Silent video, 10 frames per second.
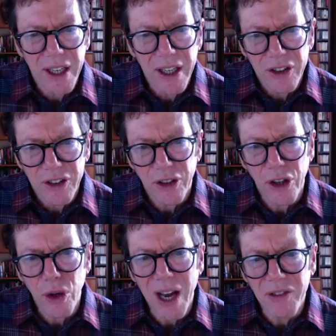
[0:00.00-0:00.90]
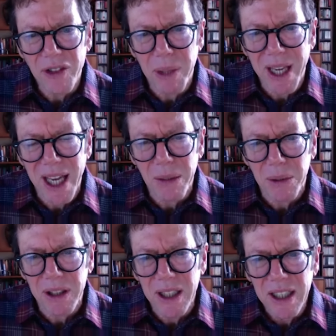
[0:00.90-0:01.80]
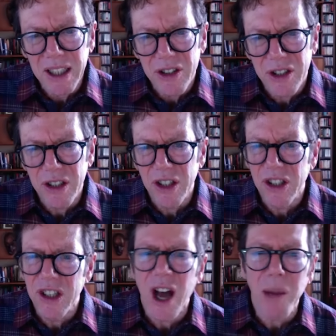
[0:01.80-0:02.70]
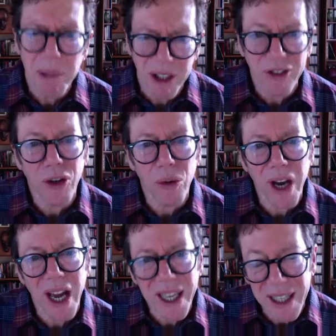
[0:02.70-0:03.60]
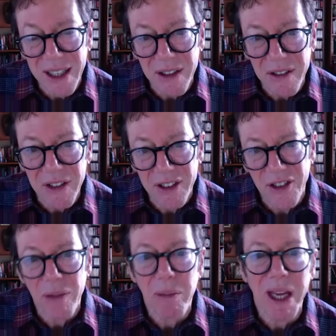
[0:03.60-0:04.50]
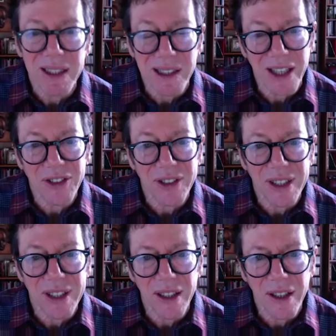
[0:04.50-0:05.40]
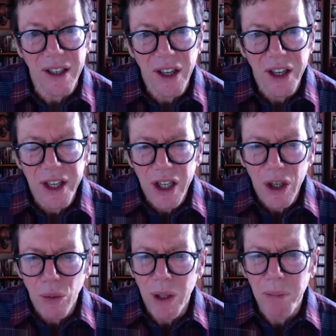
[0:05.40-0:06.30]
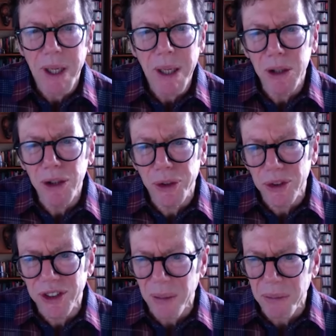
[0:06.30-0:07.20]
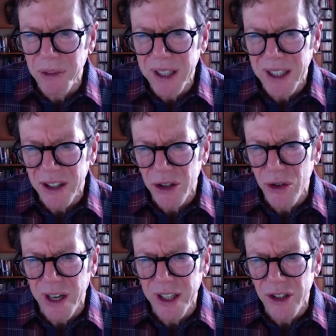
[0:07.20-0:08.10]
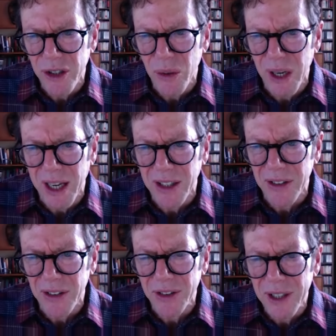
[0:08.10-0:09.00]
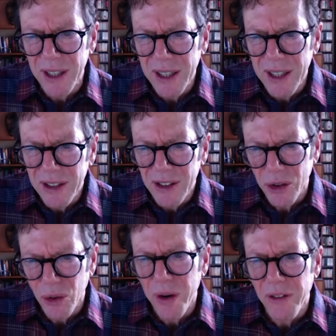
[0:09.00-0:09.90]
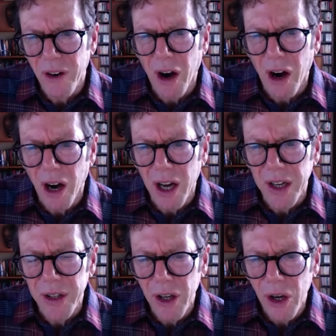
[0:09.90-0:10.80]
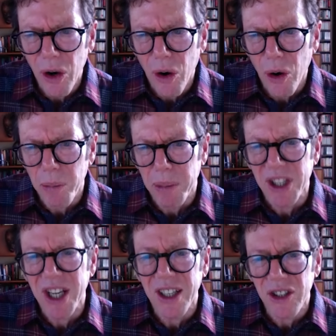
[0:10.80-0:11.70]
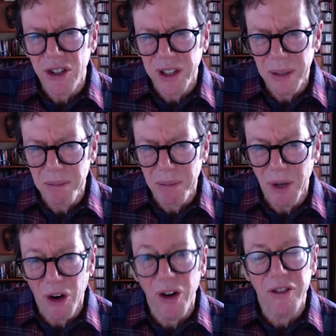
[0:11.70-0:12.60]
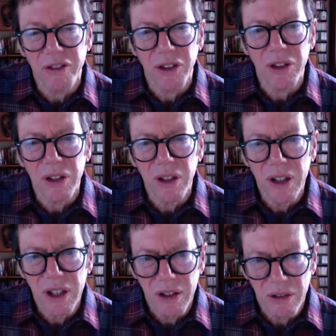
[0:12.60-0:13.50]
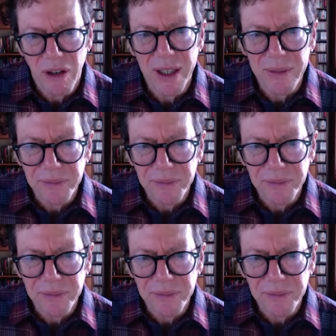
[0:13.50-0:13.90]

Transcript: so you have to be able to not be so naive, is the main lesson here. When people do something that strikes you as sort of odd or potentially hurtful, right?